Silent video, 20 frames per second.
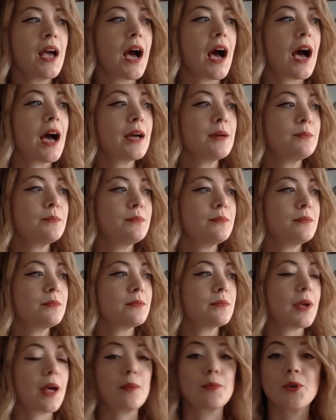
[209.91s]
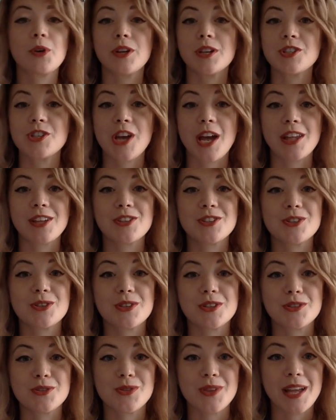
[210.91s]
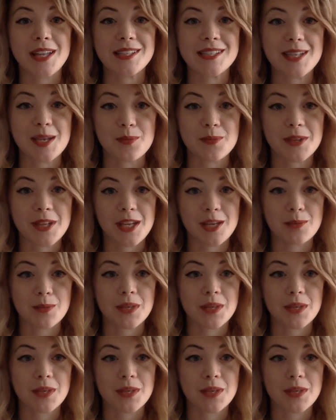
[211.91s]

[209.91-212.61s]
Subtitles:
I'm going to challenge you to do that same thing,